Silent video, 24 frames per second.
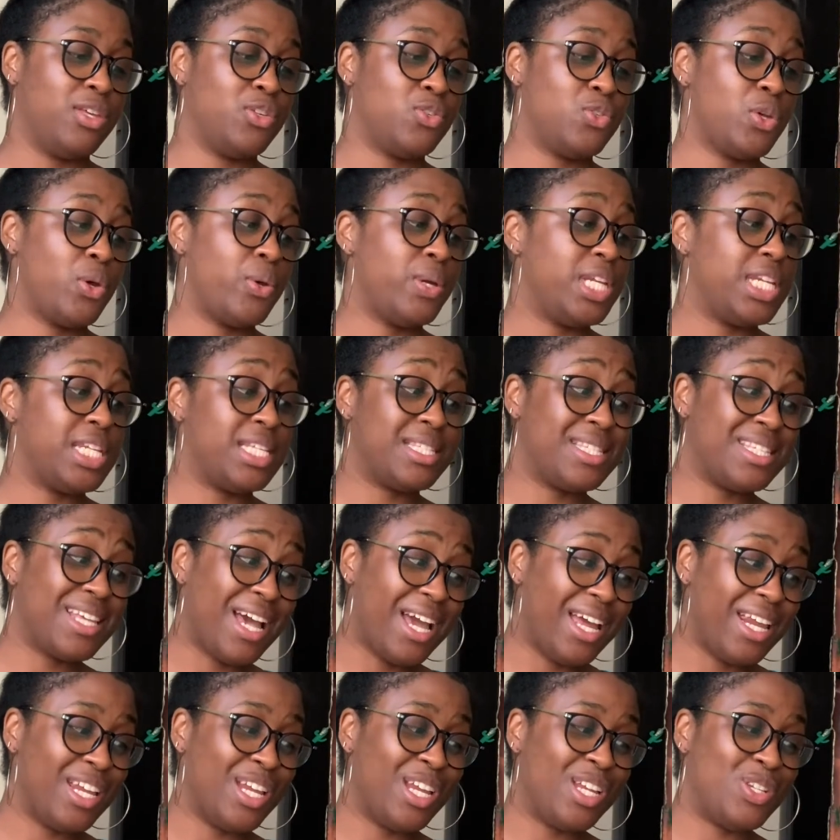so he
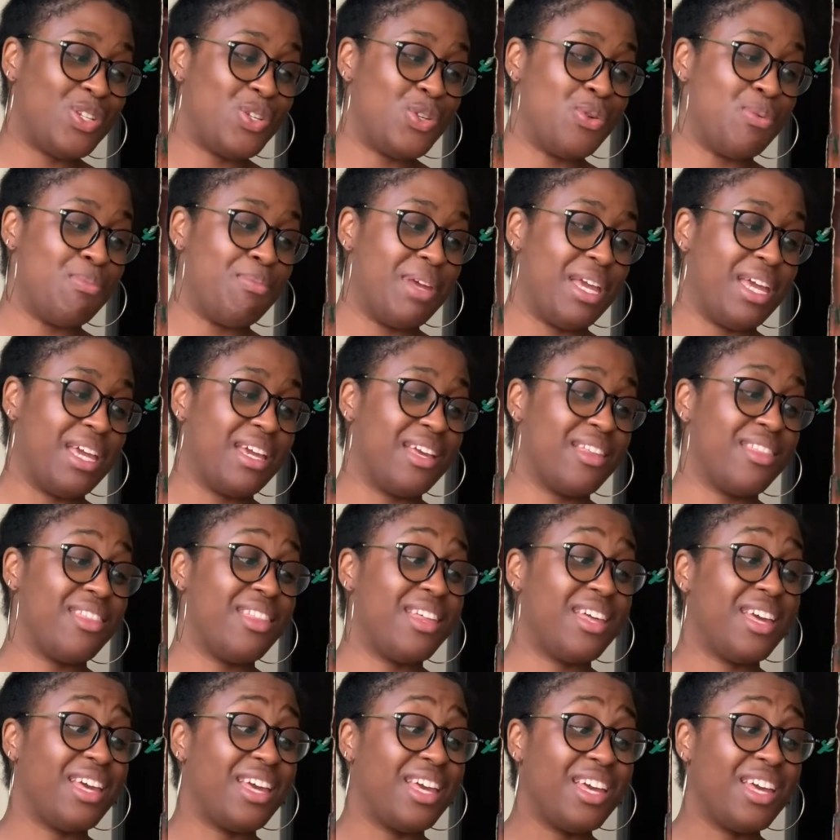decided to make the